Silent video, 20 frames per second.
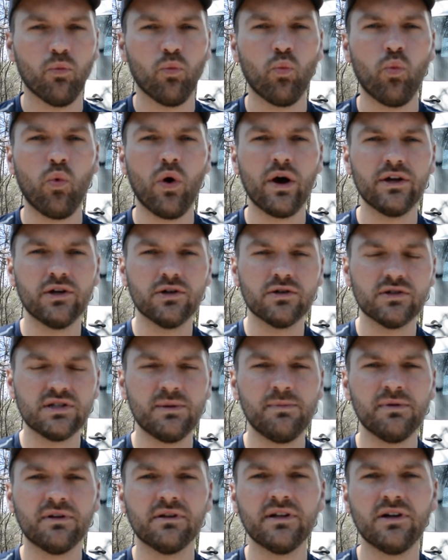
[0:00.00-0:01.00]
What you're
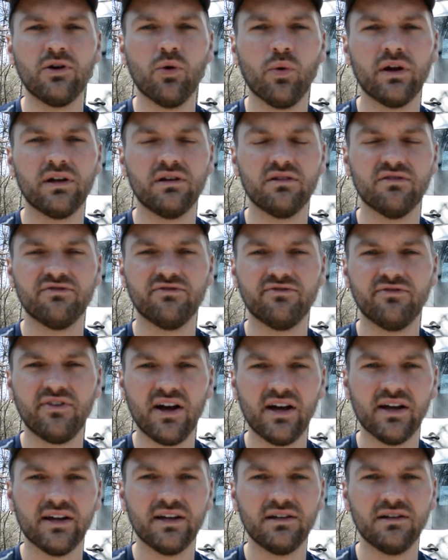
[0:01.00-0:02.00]
typically going to
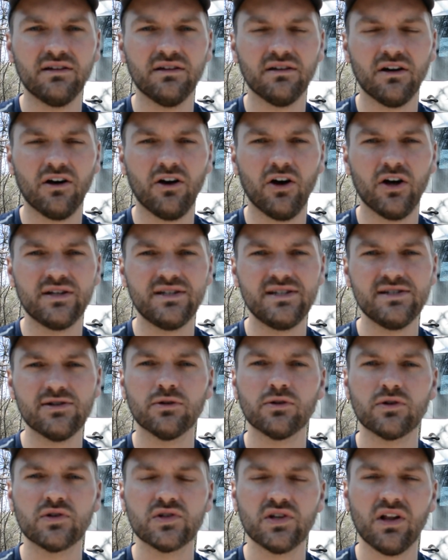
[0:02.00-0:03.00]
find on
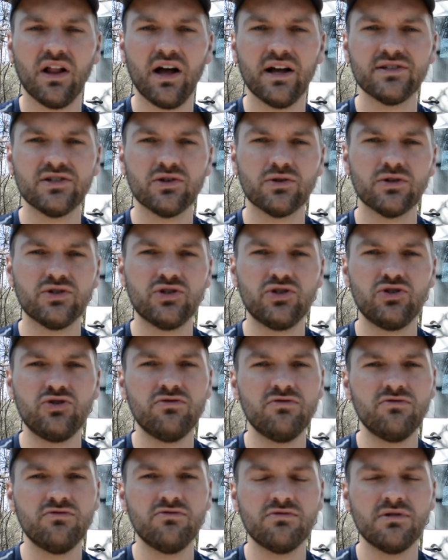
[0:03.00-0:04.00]
dealers' lots are
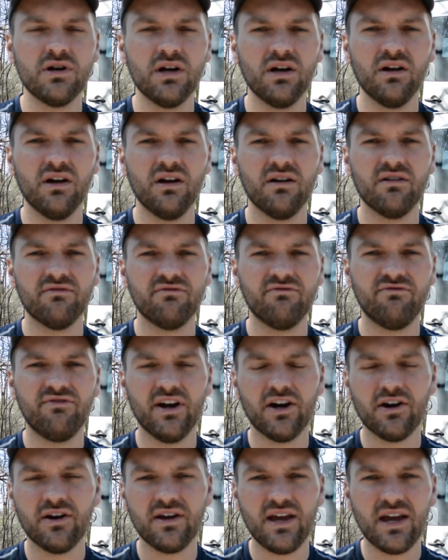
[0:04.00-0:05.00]
2
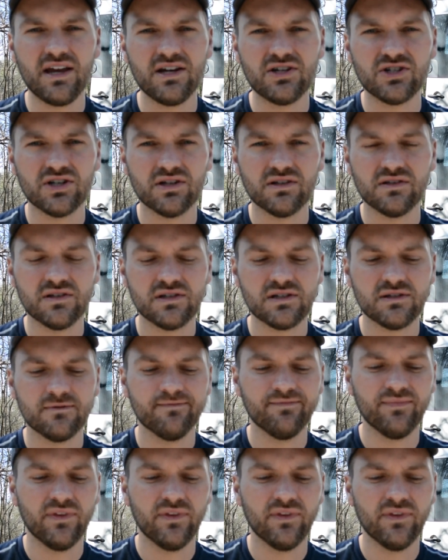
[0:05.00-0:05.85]
variations.